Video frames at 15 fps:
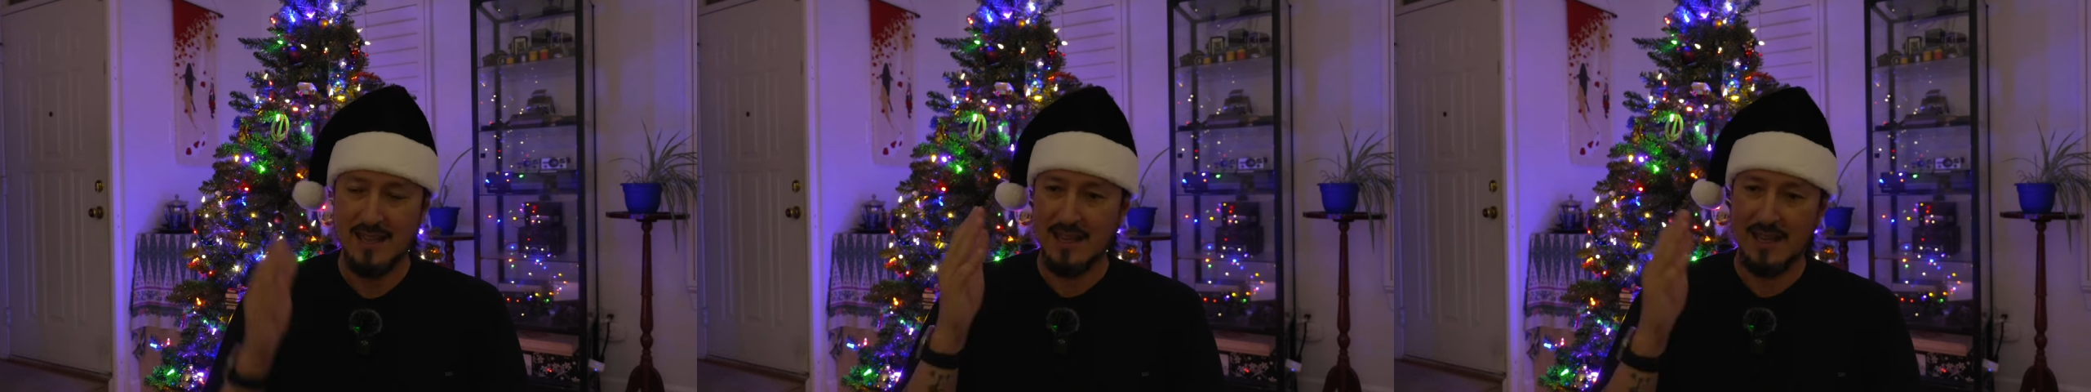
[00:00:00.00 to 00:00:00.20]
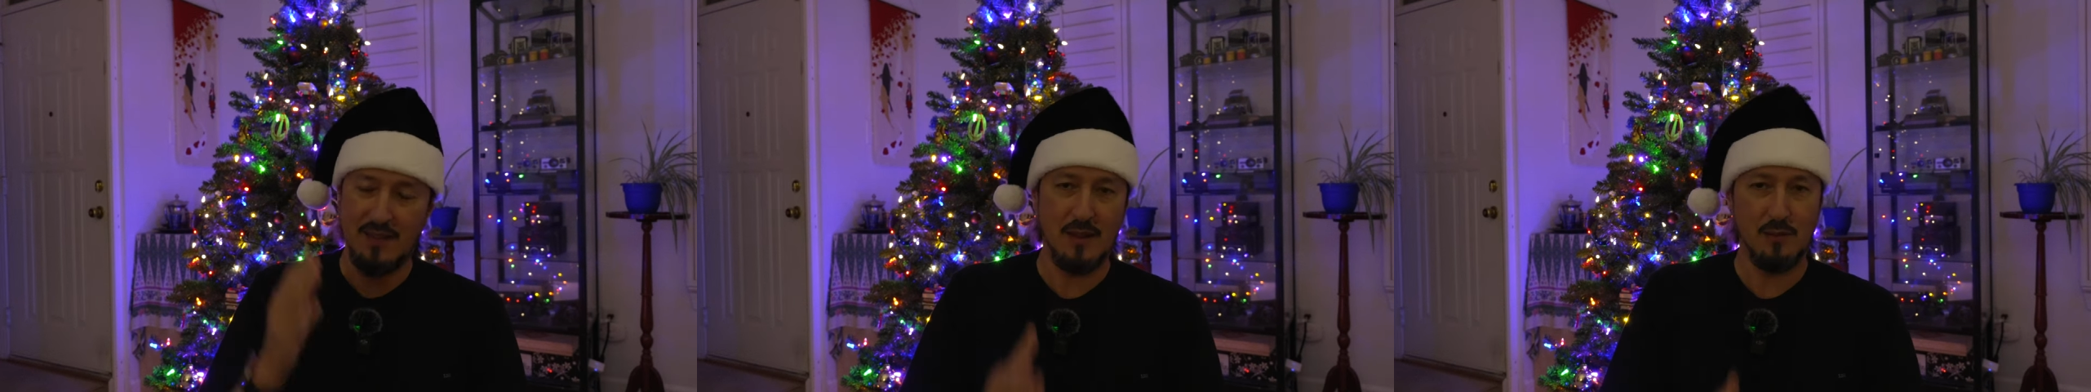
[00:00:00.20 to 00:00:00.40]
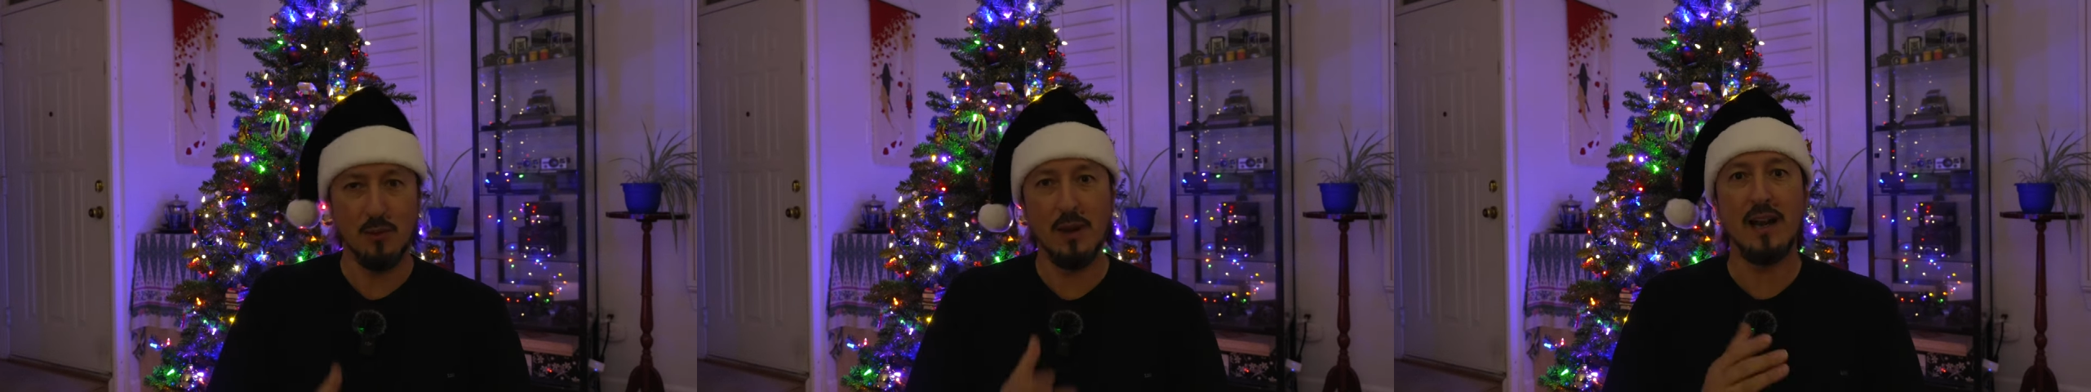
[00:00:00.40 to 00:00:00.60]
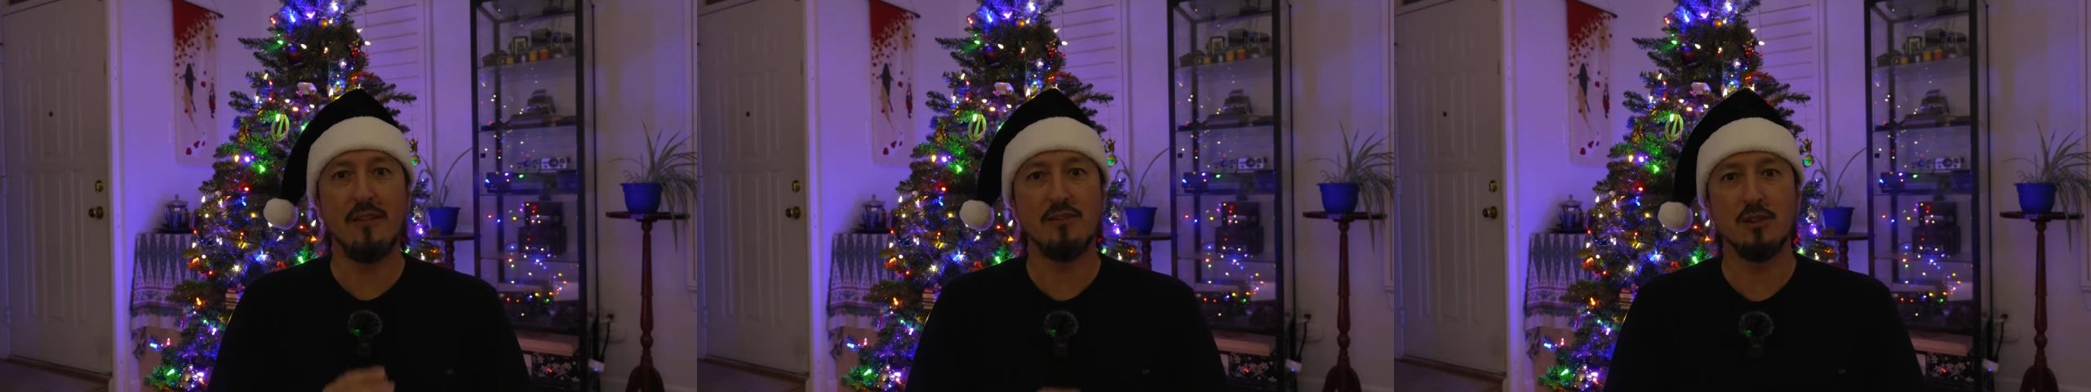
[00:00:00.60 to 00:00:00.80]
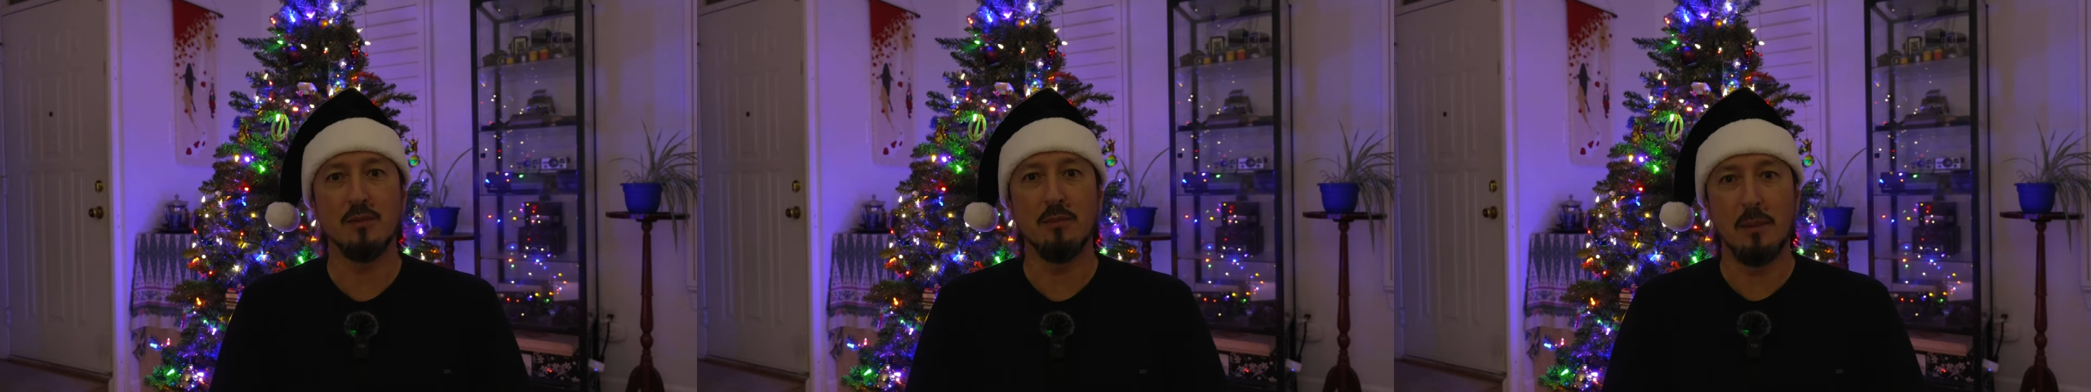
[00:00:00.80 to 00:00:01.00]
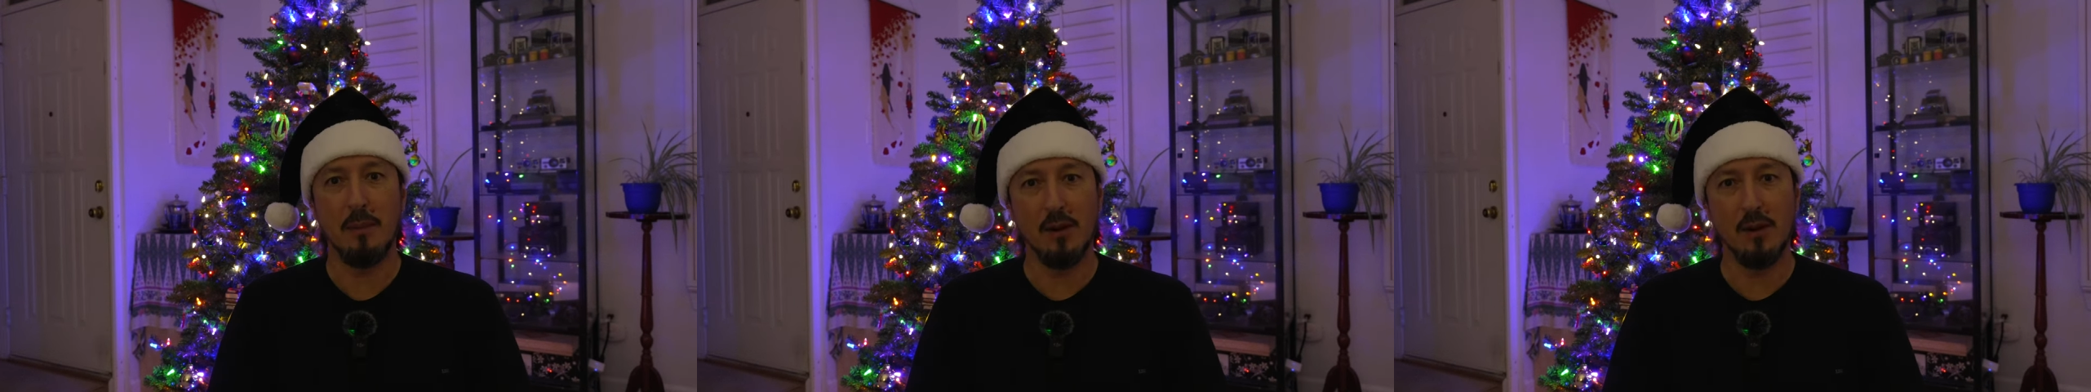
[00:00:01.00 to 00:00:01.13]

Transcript: And then, right after my